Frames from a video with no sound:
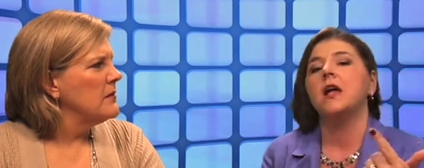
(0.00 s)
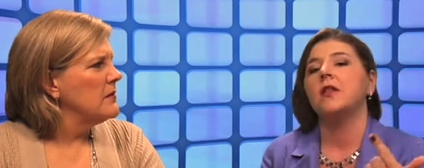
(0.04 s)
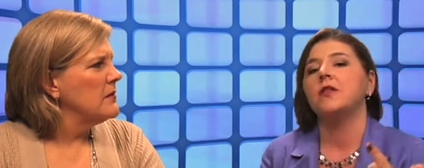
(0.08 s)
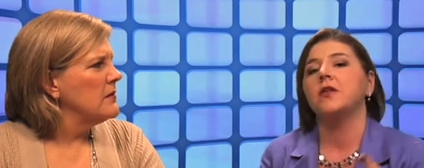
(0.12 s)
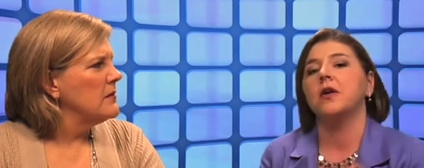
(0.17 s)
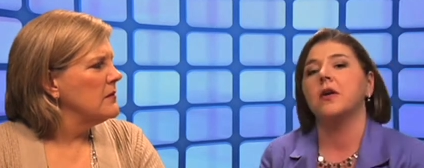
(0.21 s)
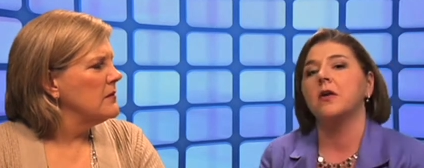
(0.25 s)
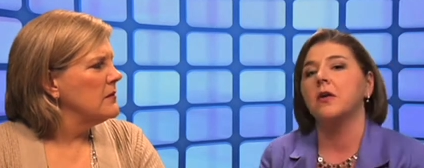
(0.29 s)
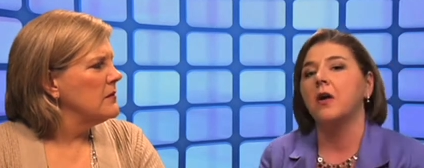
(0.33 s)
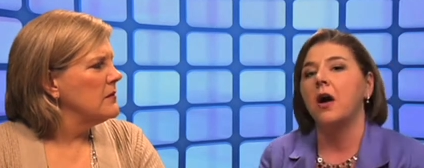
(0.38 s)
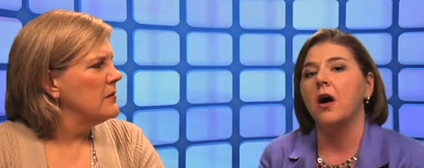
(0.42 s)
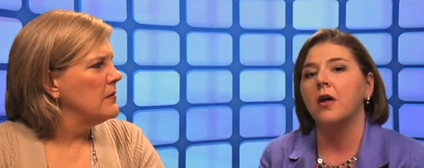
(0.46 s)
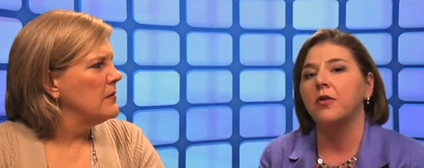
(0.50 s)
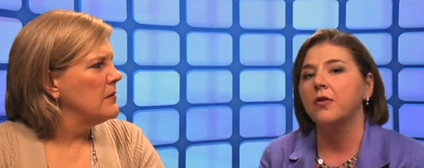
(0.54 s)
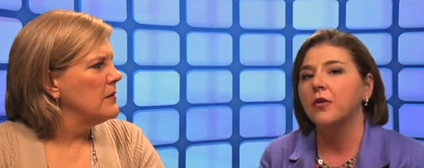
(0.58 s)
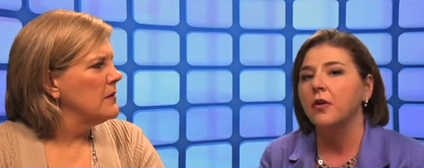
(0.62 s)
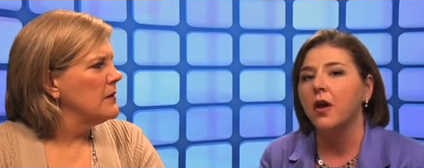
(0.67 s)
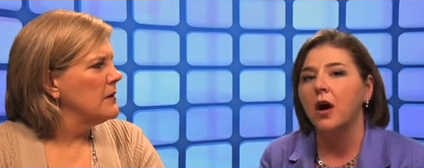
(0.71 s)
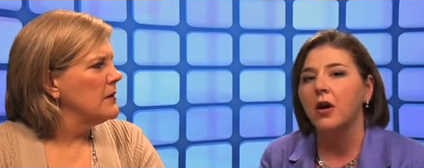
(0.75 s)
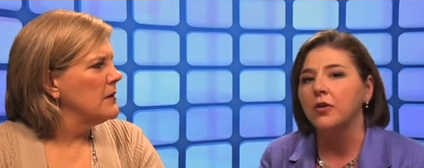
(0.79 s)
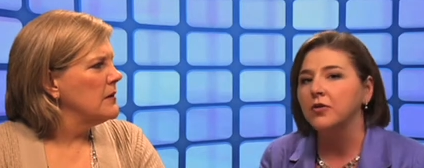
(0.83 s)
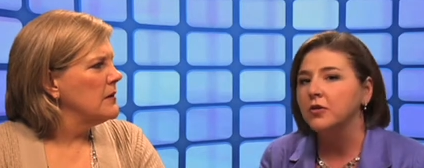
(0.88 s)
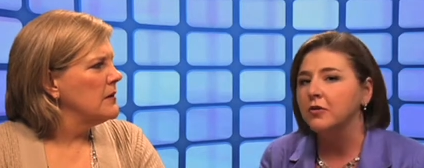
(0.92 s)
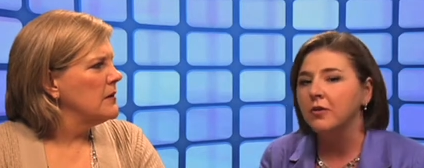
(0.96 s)
Speaker 1: their other
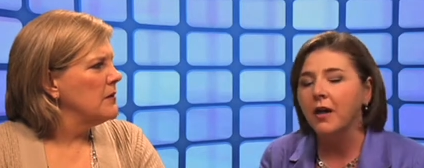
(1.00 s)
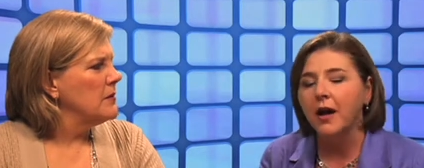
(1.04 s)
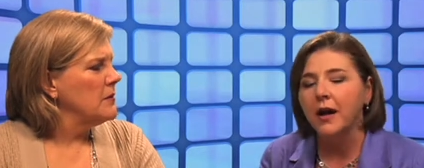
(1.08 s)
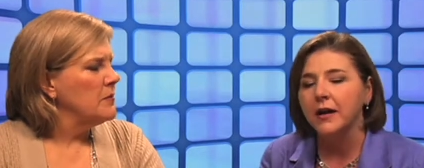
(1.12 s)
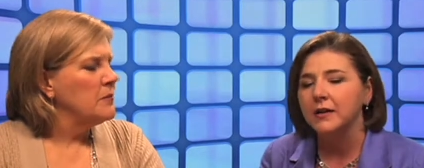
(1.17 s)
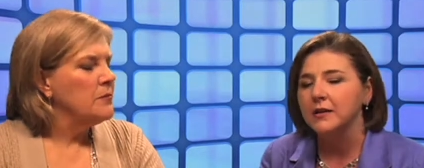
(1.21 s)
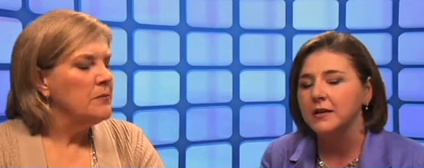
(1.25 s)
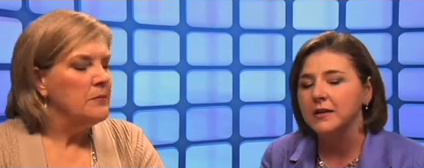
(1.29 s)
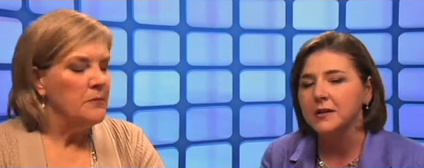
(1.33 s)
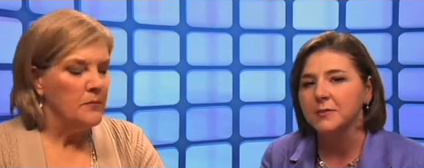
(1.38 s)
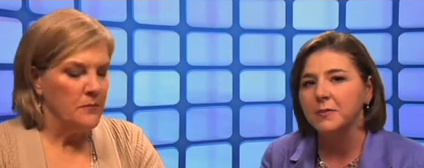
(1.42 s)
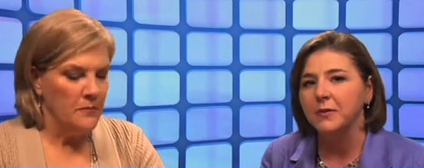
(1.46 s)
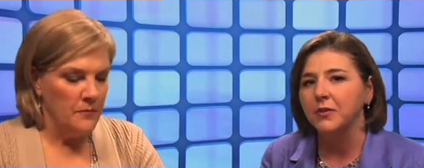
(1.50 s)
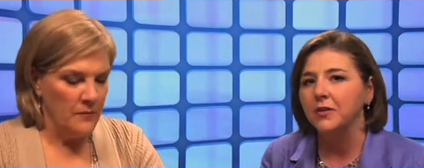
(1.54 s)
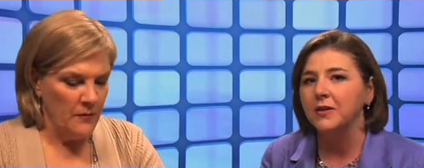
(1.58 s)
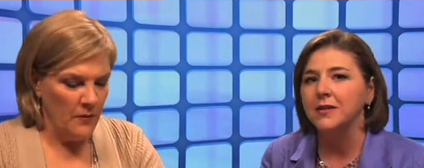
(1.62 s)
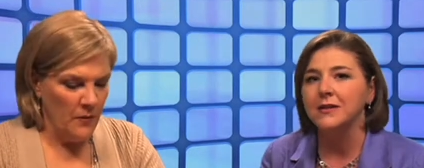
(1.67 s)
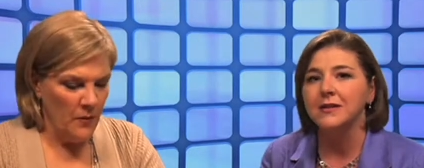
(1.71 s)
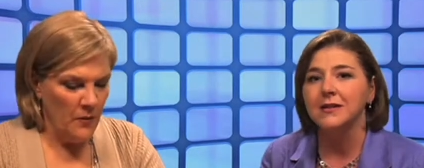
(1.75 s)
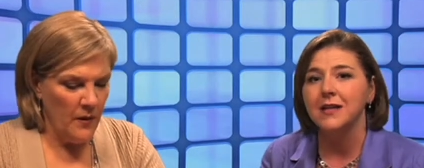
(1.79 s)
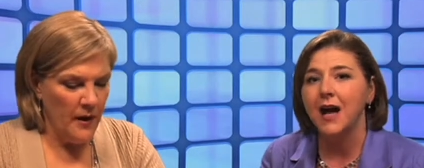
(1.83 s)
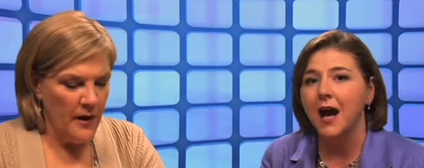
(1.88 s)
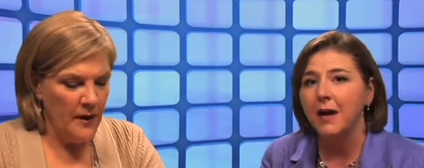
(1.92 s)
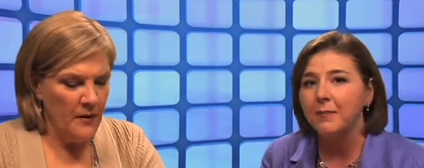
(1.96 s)
underlying
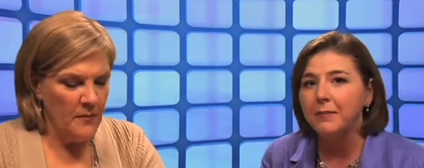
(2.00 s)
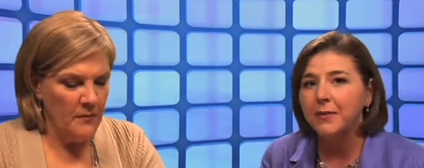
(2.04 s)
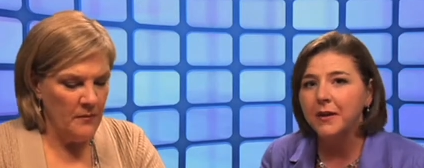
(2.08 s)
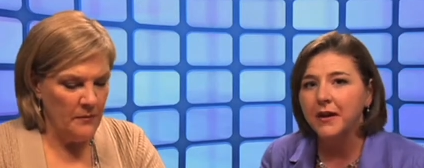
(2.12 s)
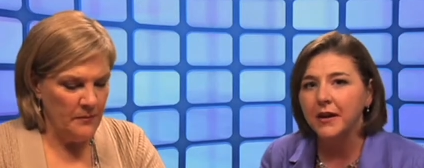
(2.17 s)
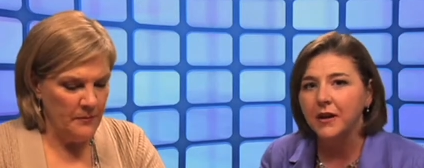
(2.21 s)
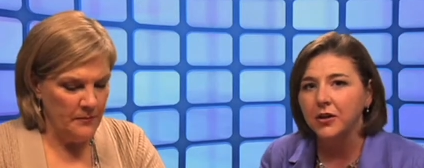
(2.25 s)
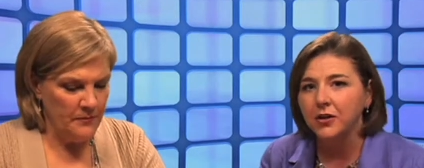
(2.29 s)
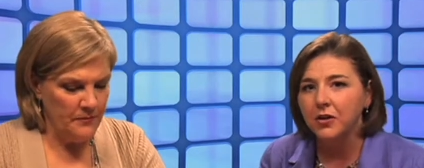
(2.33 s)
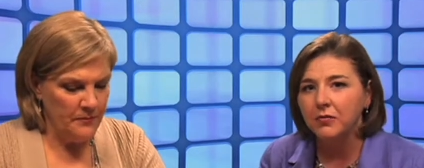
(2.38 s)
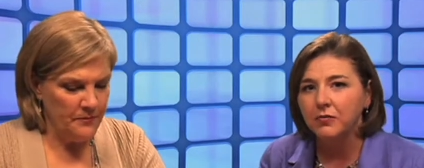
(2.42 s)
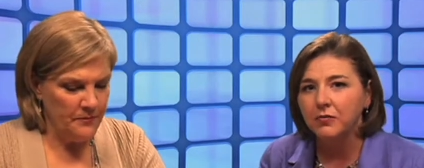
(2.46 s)
disabilities right. not being uh,